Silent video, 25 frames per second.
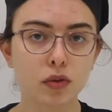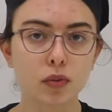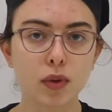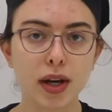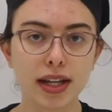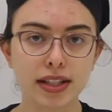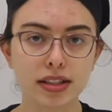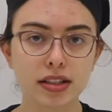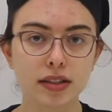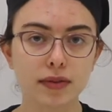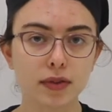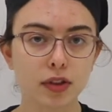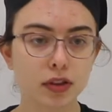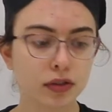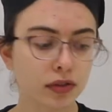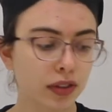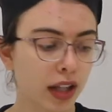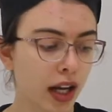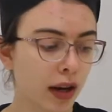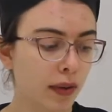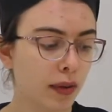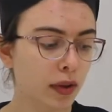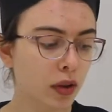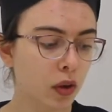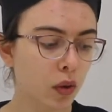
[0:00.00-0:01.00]
rest of your
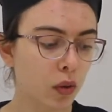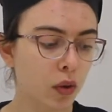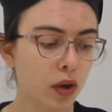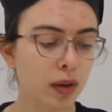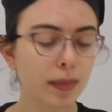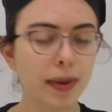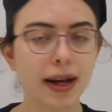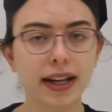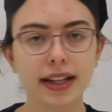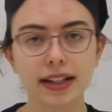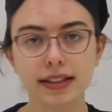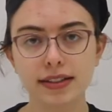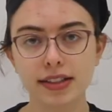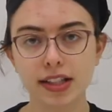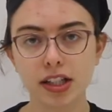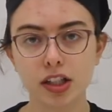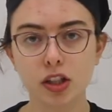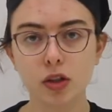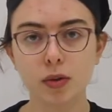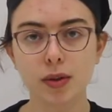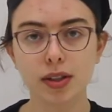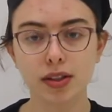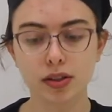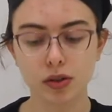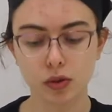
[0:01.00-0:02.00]
flour or by
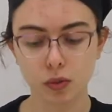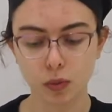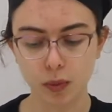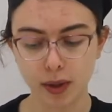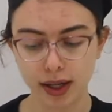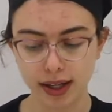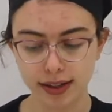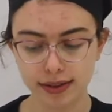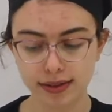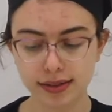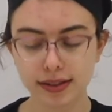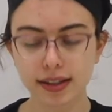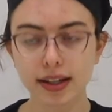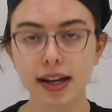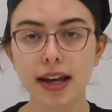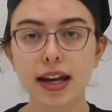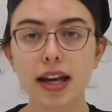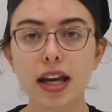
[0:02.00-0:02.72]
continuing to whisk.